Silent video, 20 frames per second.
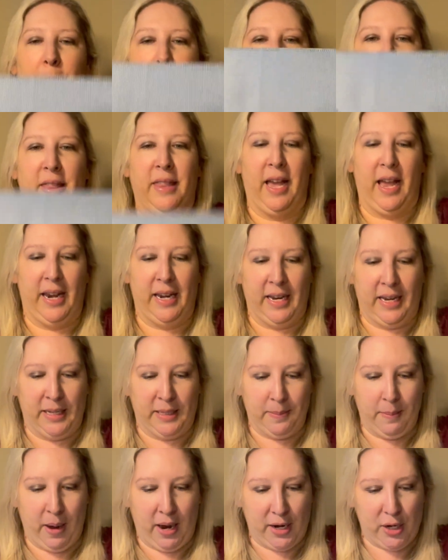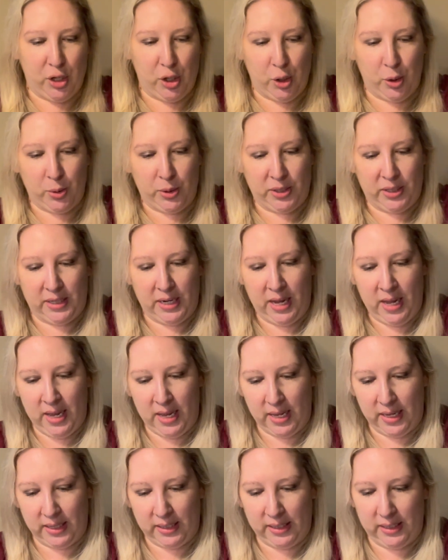But that is my new
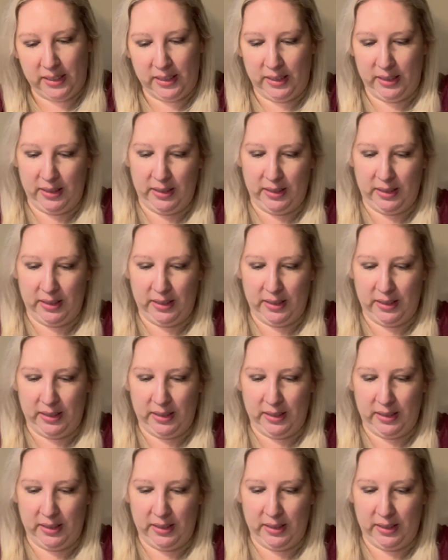start.